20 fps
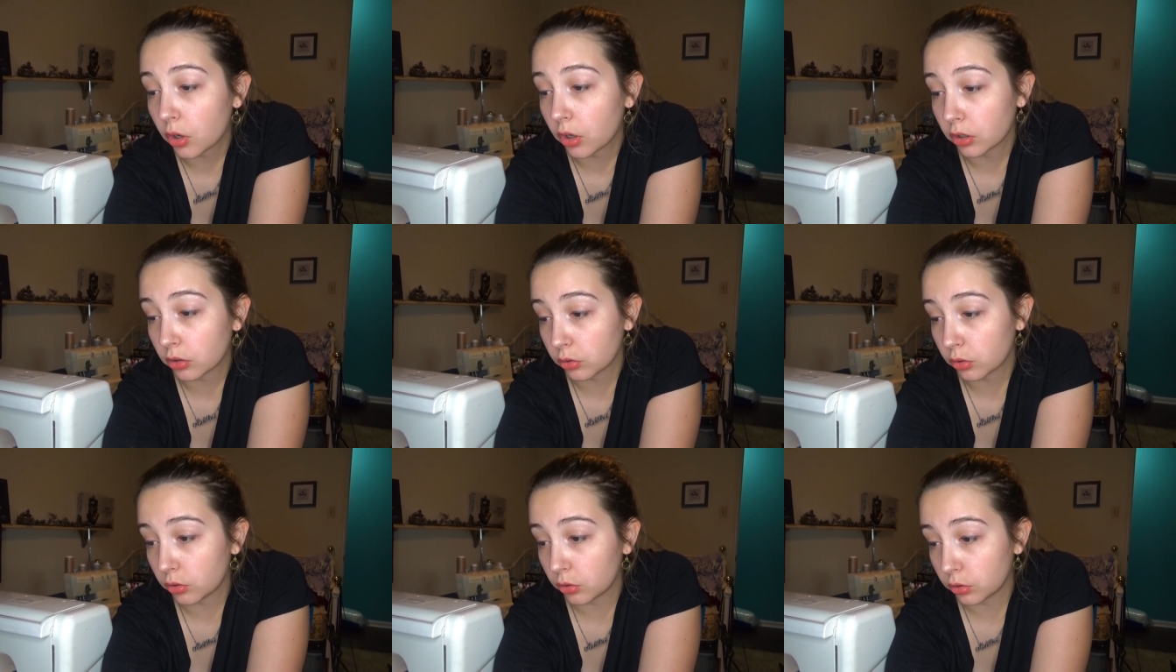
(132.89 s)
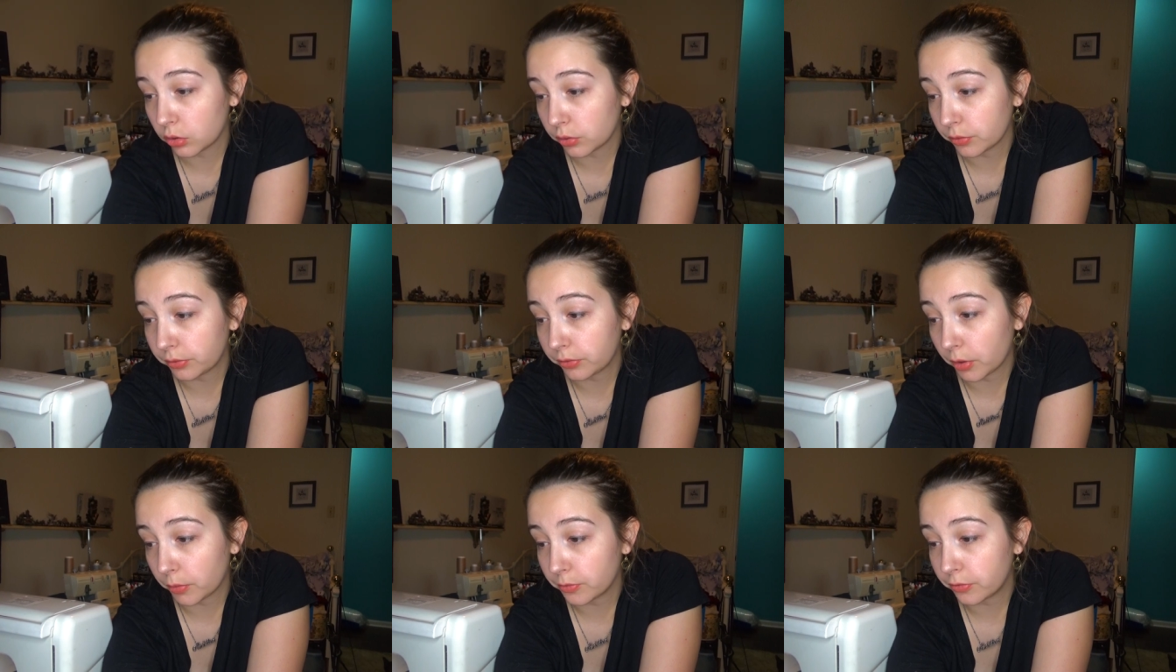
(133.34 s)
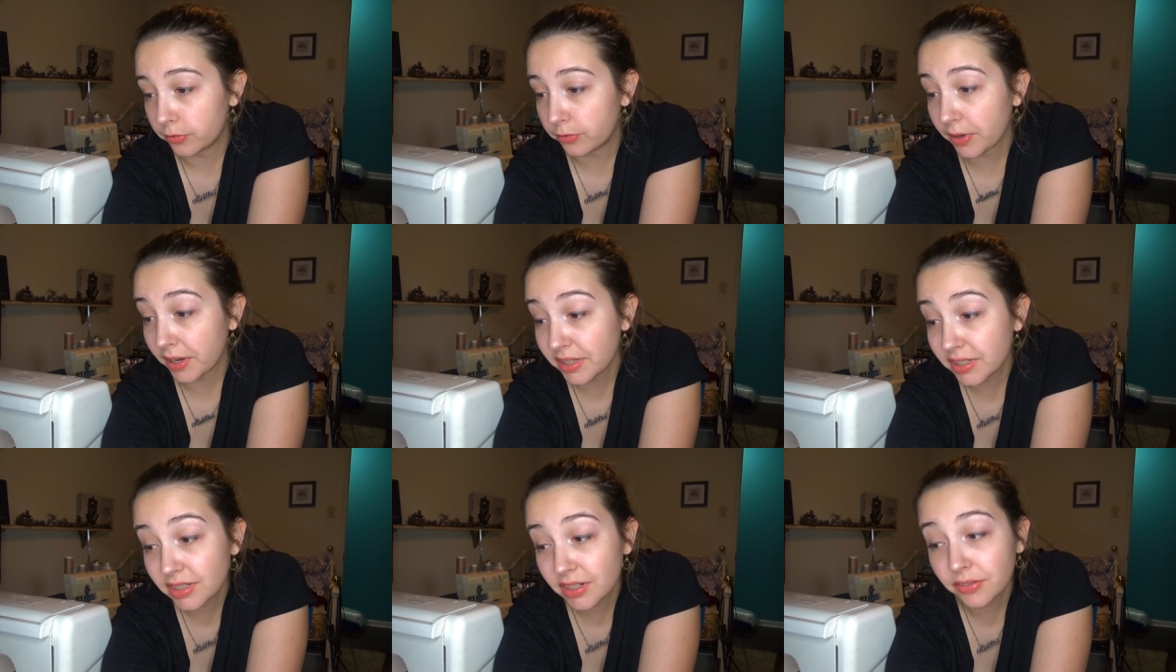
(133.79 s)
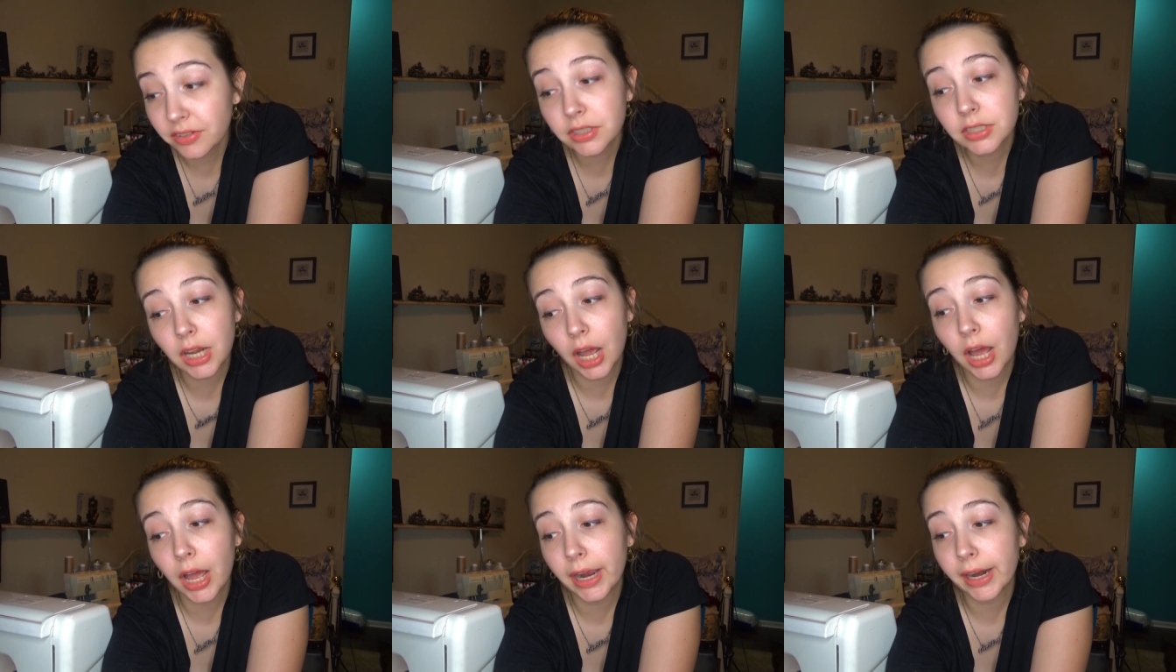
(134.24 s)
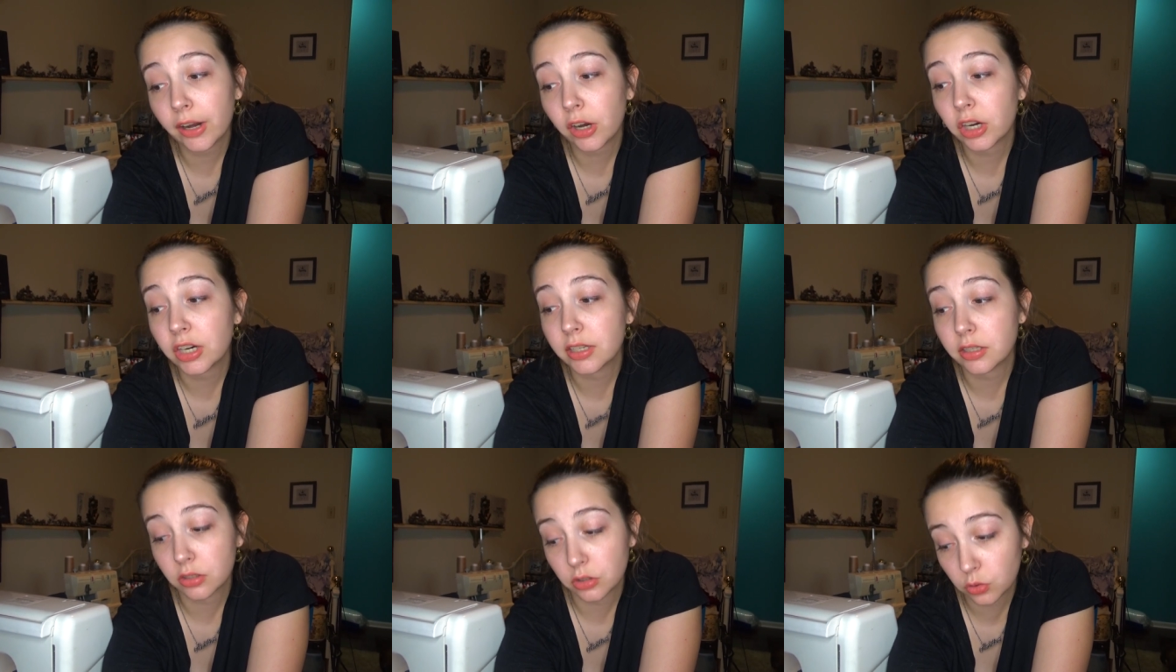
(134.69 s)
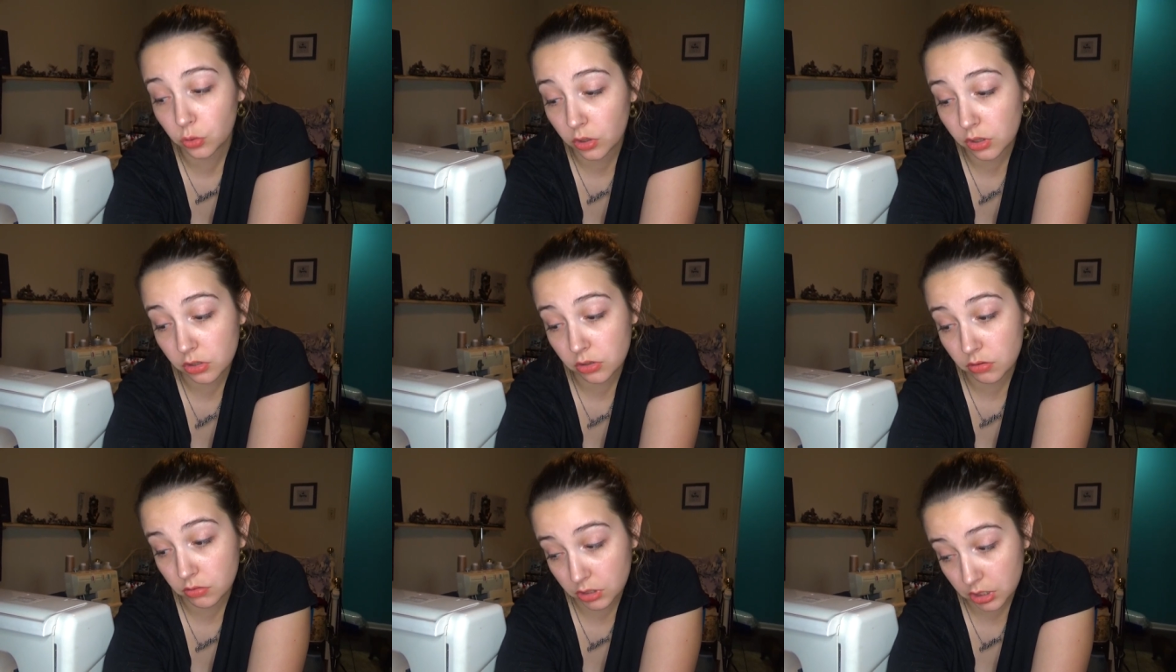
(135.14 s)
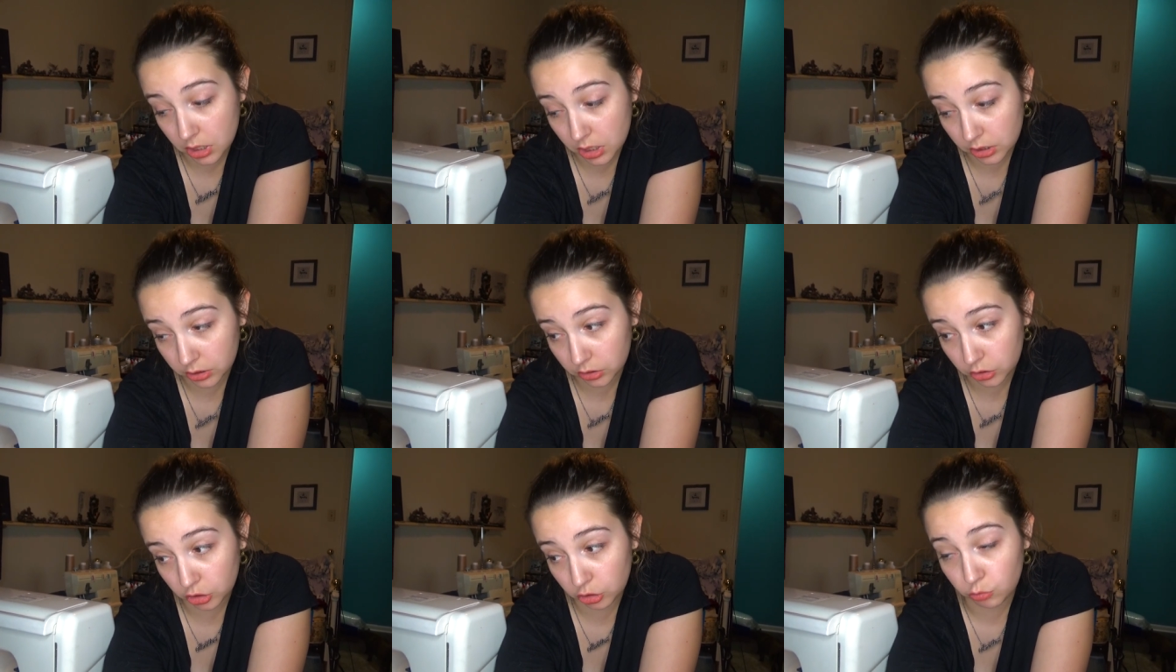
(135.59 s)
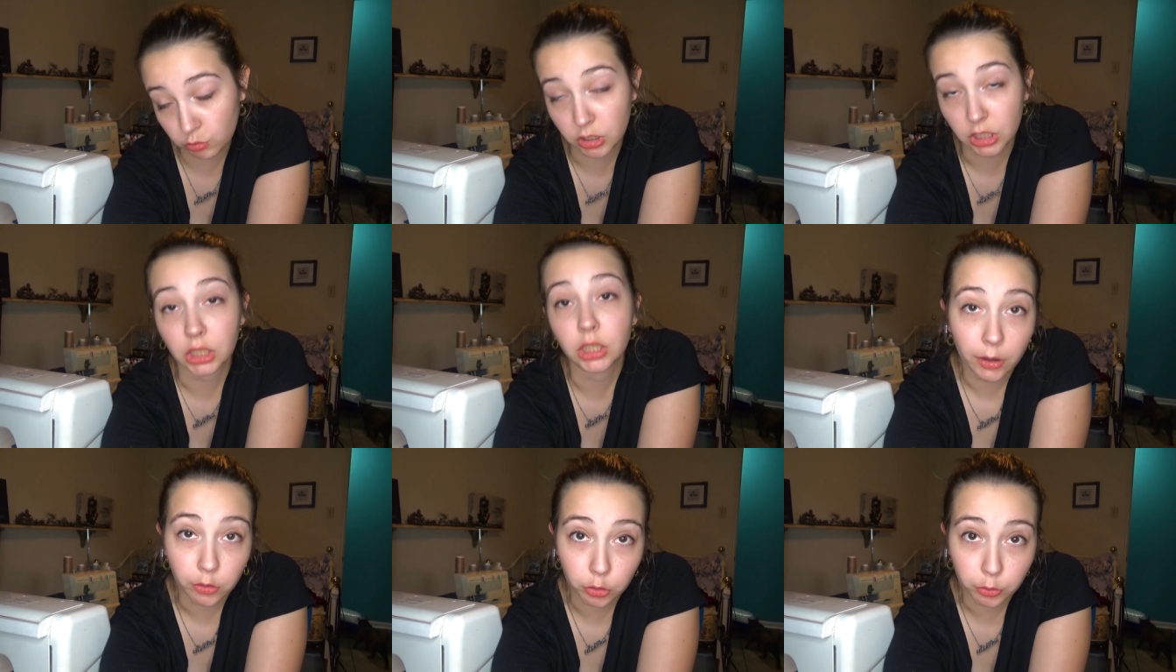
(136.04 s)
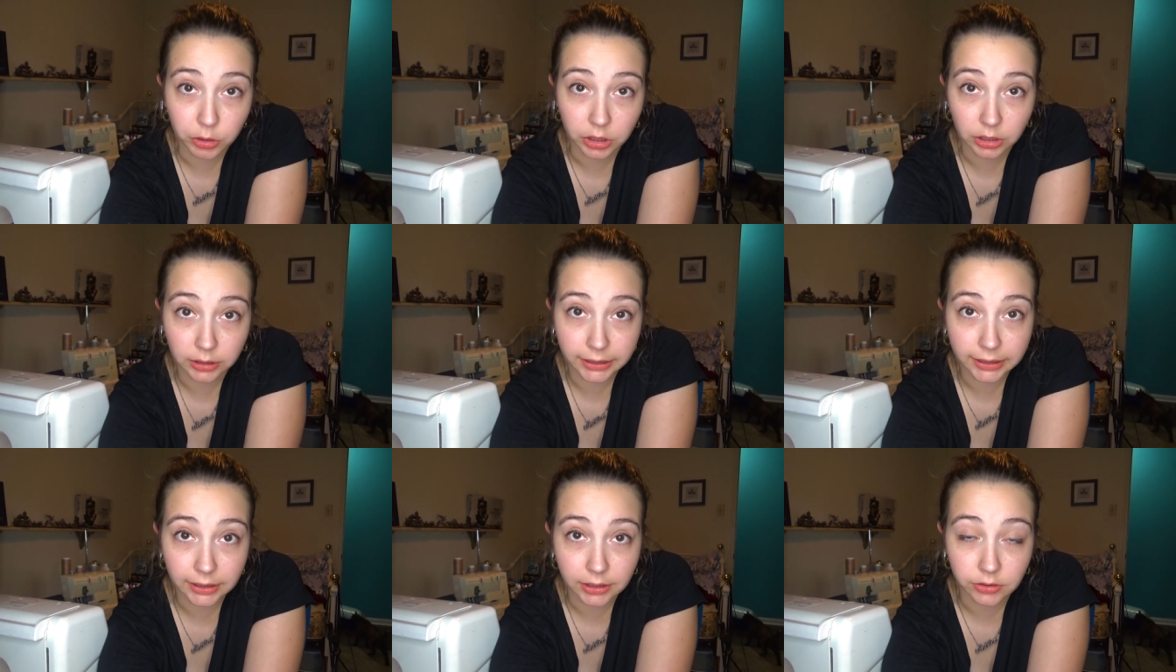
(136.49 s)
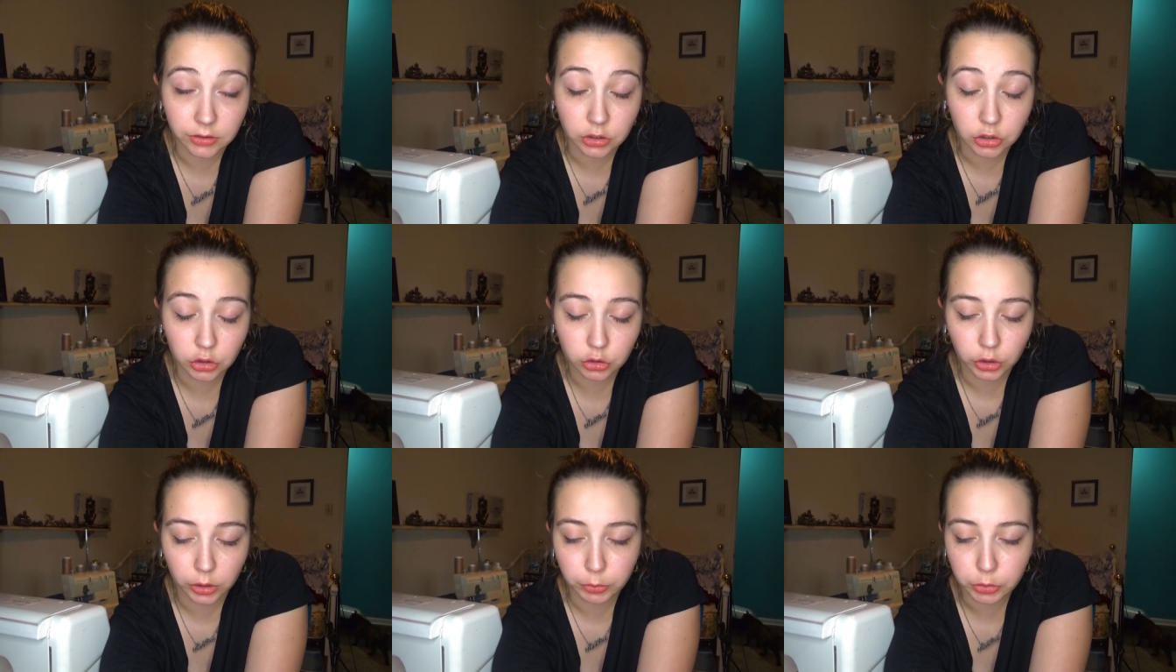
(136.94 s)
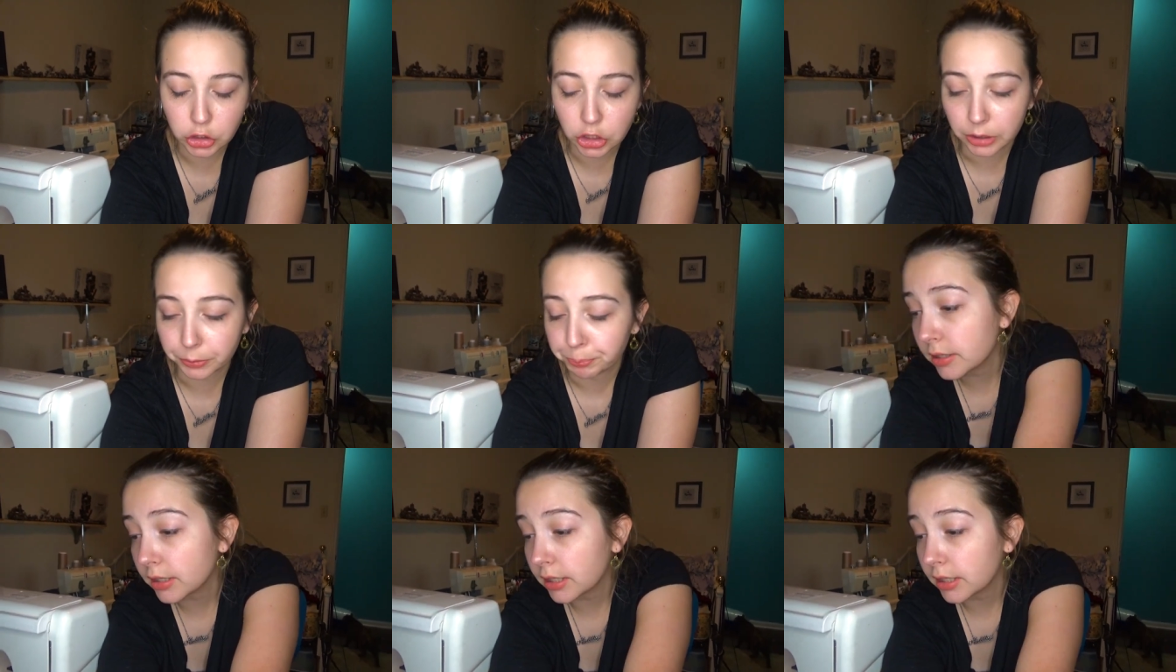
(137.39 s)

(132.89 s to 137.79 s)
article from Festive Attyre Historical Costuming. I will put a link in the description.